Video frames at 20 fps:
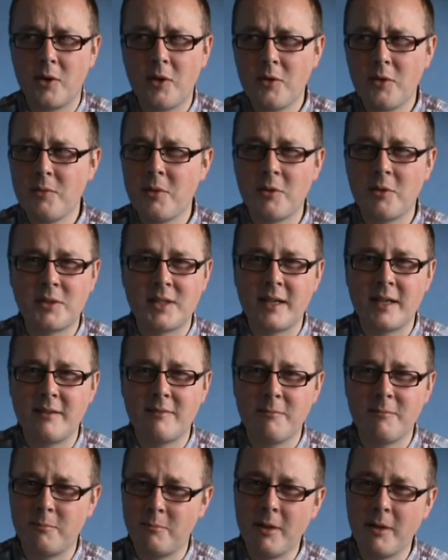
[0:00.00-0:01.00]
almost
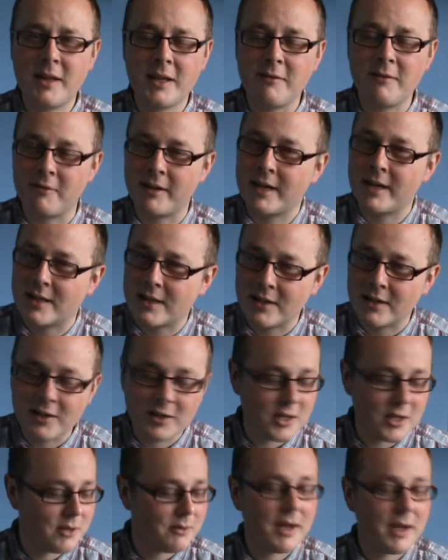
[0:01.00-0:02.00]
within reason, you
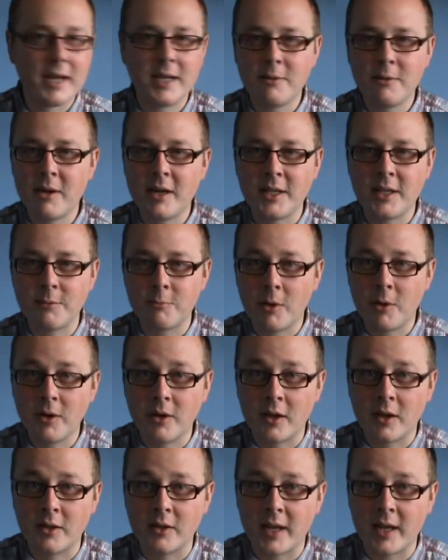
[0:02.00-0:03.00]
know, anywhere you
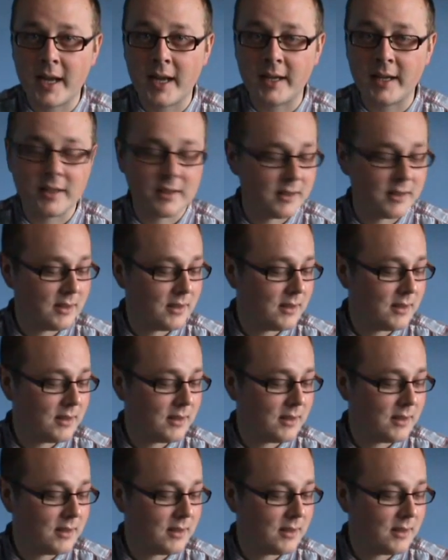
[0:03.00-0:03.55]
want on the head.